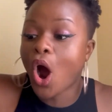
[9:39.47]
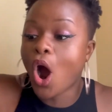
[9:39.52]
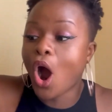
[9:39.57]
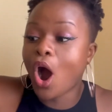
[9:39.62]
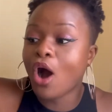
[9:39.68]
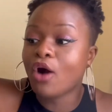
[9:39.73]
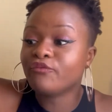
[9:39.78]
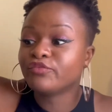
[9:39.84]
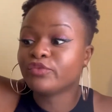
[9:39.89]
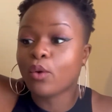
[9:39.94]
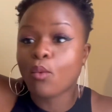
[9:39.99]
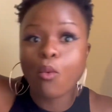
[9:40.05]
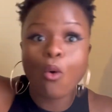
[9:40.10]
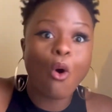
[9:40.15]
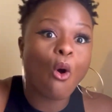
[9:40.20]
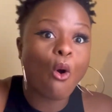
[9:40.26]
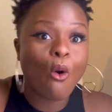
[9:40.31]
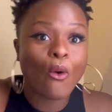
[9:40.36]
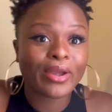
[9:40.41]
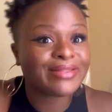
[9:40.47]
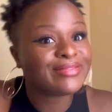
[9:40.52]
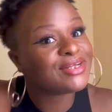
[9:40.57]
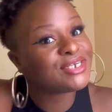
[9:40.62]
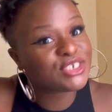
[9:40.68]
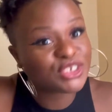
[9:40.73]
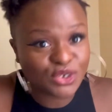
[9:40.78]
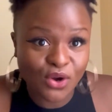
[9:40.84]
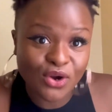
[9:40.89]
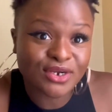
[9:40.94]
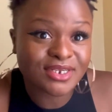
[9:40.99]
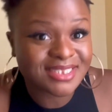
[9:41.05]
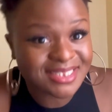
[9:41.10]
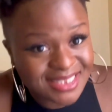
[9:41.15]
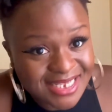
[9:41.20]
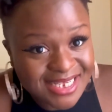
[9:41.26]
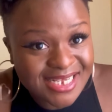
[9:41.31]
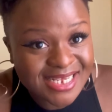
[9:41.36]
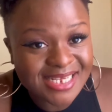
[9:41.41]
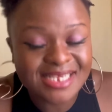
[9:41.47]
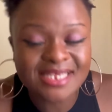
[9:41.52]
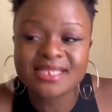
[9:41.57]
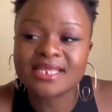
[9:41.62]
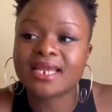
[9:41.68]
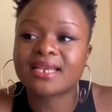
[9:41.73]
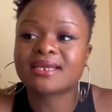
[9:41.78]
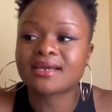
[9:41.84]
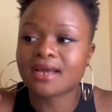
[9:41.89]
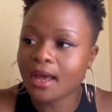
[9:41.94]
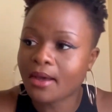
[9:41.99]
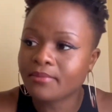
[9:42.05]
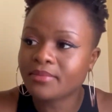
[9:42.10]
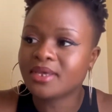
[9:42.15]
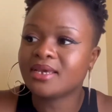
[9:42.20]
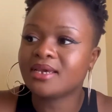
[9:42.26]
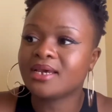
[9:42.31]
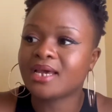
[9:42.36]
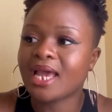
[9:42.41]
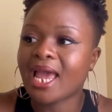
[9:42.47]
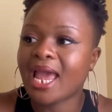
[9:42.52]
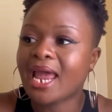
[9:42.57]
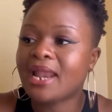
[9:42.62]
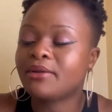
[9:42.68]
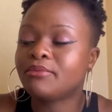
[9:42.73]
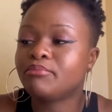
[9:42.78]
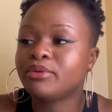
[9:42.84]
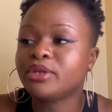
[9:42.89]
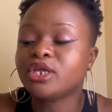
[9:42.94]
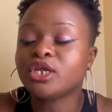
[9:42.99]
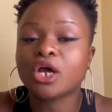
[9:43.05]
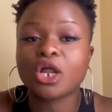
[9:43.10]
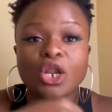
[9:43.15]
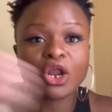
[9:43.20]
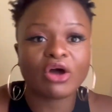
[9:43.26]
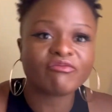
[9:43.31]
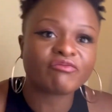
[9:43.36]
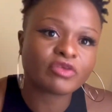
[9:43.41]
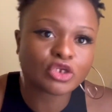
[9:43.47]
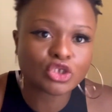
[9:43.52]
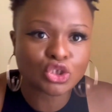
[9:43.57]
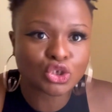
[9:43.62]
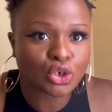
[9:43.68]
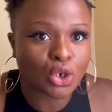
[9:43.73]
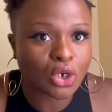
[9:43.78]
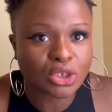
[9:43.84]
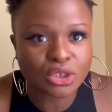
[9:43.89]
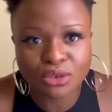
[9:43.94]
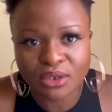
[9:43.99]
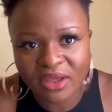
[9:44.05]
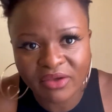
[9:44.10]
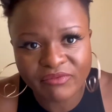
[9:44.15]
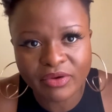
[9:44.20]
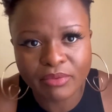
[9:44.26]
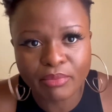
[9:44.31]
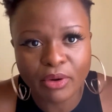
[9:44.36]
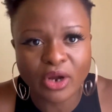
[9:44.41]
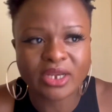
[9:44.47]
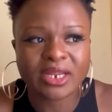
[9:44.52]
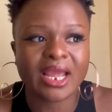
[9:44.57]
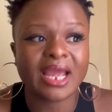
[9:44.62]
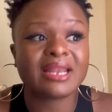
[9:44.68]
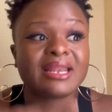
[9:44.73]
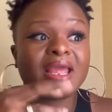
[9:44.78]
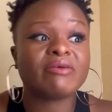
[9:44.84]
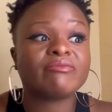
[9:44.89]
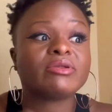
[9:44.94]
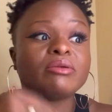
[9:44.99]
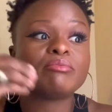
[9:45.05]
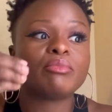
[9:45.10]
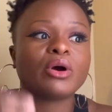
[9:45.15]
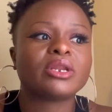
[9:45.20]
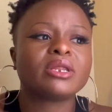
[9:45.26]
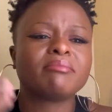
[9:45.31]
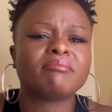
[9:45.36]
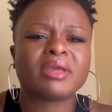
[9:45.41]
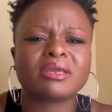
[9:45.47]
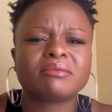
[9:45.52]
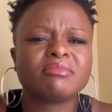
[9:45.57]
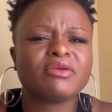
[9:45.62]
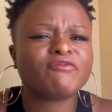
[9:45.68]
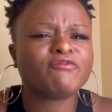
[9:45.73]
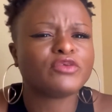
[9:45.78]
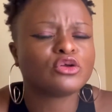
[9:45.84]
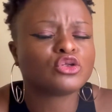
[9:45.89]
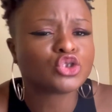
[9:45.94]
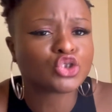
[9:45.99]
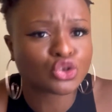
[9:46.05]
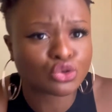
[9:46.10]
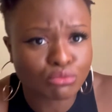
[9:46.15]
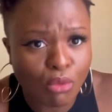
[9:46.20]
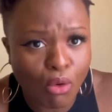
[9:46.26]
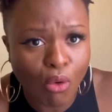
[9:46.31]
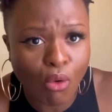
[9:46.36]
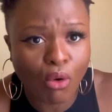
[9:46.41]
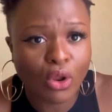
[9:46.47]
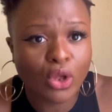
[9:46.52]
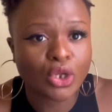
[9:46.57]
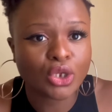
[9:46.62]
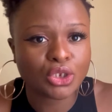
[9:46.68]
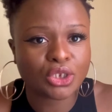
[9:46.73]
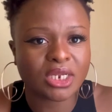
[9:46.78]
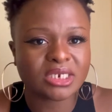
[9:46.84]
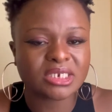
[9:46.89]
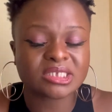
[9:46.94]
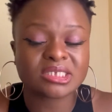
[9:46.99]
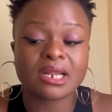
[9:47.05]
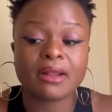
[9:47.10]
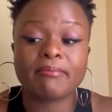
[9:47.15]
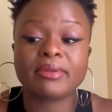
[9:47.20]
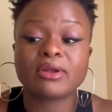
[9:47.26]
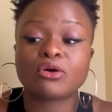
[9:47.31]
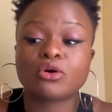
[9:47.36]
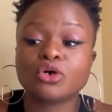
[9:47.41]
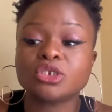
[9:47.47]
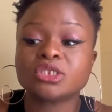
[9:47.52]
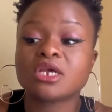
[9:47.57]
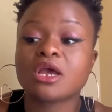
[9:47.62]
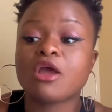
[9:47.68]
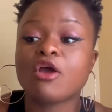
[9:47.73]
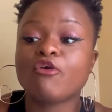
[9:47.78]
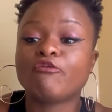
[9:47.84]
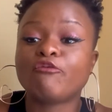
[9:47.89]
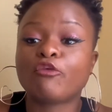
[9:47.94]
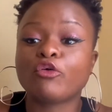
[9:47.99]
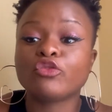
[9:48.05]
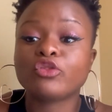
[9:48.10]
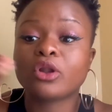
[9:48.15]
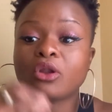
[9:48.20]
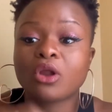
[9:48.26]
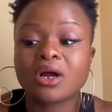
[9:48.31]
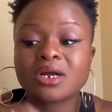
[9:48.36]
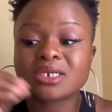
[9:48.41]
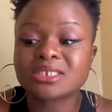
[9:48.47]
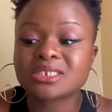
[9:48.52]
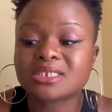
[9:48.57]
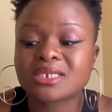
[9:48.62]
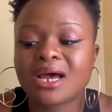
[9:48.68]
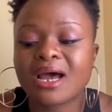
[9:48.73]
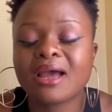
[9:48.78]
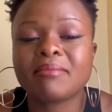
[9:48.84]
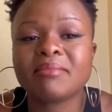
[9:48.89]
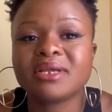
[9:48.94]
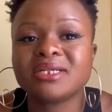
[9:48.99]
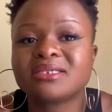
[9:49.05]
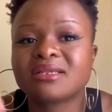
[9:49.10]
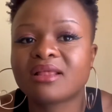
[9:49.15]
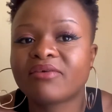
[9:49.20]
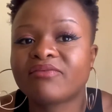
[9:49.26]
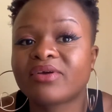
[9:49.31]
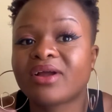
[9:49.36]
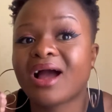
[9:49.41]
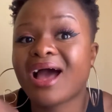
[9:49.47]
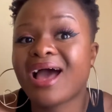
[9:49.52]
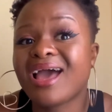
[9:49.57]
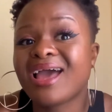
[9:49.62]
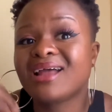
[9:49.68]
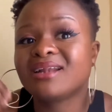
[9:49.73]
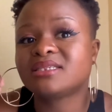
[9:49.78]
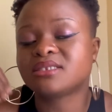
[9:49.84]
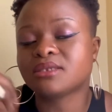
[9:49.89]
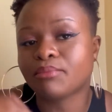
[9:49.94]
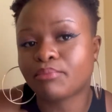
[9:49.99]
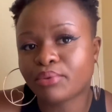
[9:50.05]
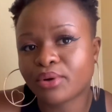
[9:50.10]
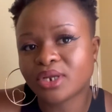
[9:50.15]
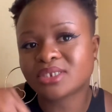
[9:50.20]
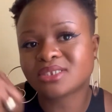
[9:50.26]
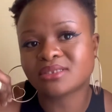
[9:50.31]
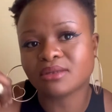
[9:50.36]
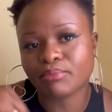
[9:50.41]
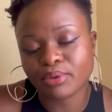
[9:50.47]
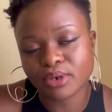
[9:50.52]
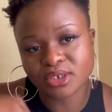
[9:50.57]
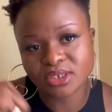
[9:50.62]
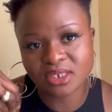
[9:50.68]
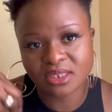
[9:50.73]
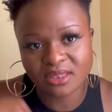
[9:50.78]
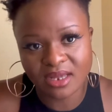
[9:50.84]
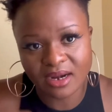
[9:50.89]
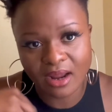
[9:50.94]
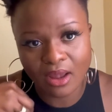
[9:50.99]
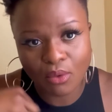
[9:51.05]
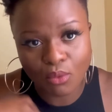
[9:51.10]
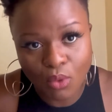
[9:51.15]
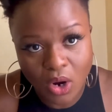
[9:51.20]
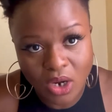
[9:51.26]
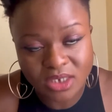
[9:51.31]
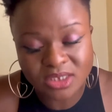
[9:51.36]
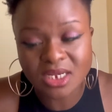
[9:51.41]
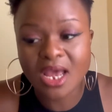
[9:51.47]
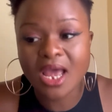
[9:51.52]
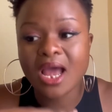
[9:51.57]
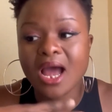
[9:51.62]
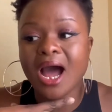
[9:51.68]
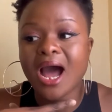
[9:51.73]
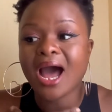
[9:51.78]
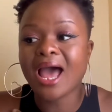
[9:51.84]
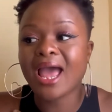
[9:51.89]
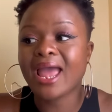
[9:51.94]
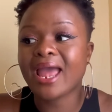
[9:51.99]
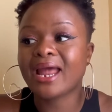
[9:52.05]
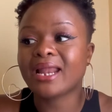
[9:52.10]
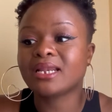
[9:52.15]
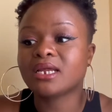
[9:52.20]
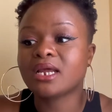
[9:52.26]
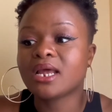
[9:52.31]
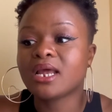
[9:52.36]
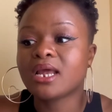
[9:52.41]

of the war in the DRC then come here and be a laughing stock to everybody, and everybody make me feel small, you understand? Because for the longest time in South Africa, I had suppressed the person that I was. I had